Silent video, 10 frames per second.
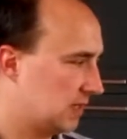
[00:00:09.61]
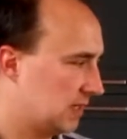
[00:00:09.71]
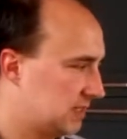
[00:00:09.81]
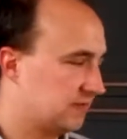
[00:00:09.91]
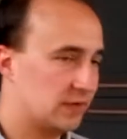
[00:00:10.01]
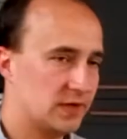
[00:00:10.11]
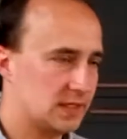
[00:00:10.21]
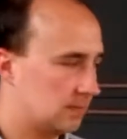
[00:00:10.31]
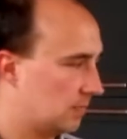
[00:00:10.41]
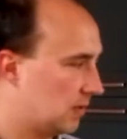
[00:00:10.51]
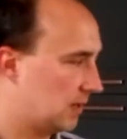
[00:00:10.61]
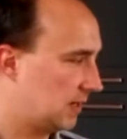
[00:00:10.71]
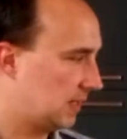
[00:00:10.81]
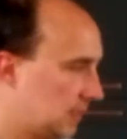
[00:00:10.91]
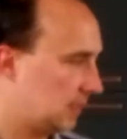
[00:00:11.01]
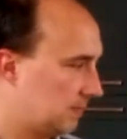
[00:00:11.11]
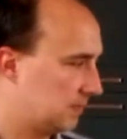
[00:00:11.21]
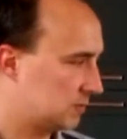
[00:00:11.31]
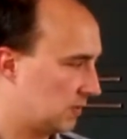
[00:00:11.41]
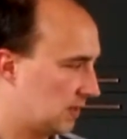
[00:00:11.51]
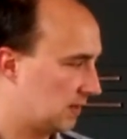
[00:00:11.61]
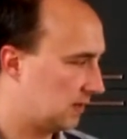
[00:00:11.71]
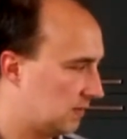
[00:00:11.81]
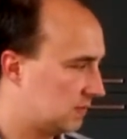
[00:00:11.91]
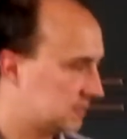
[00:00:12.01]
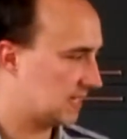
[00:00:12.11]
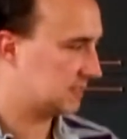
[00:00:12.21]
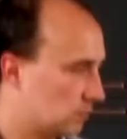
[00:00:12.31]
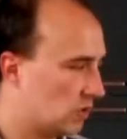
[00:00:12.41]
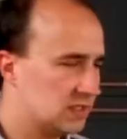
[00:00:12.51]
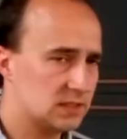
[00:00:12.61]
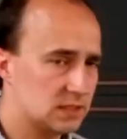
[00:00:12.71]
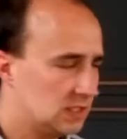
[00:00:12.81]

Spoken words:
dividing by numbers with tens and ones.